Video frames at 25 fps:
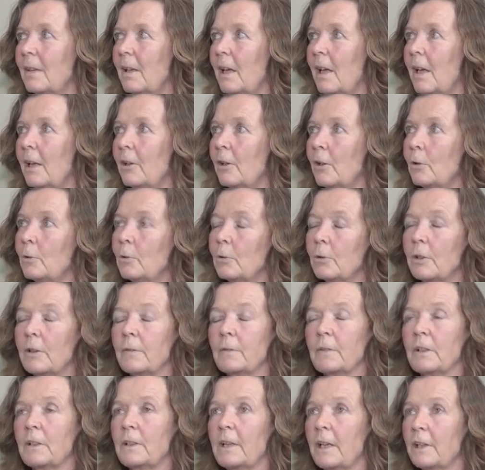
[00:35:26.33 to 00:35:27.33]
and I look
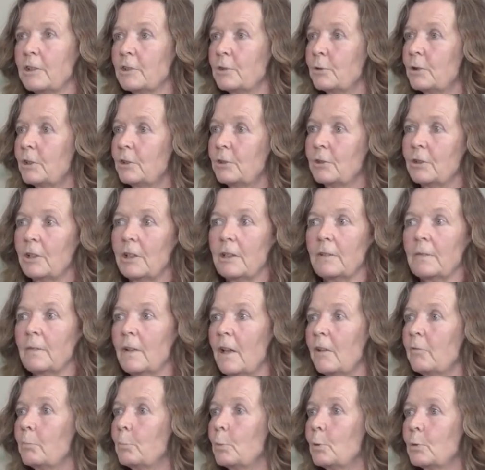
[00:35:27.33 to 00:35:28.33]
at the next retreat, and
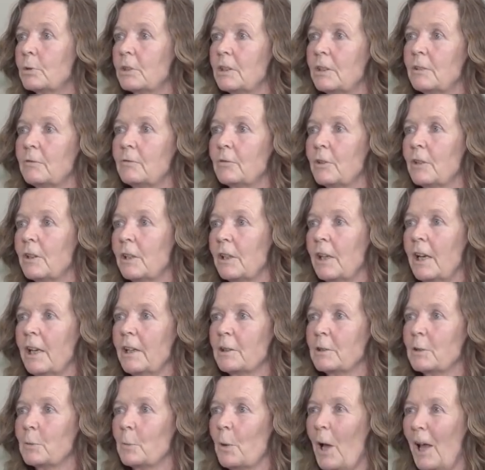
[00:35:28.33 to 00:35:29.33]
they've booked in for the
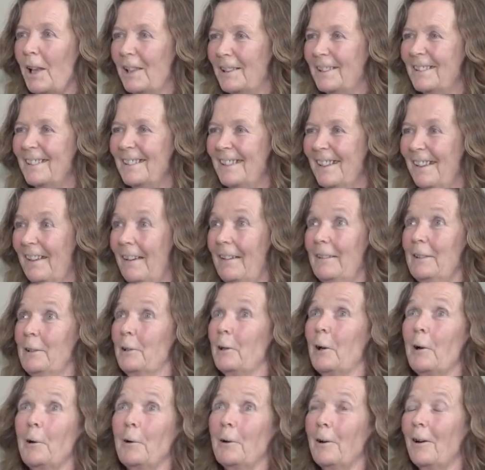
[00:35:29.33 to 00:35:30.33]
next one. And
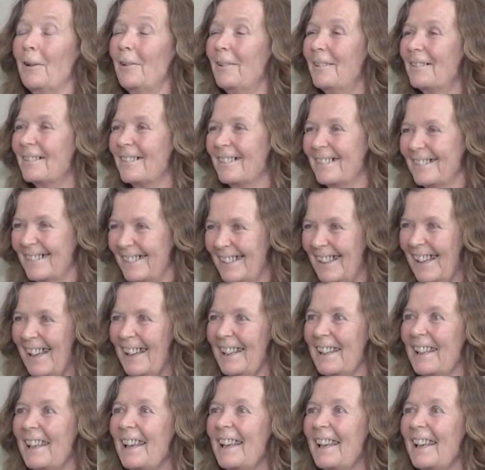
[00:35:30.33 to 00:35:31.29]
go, oh, again,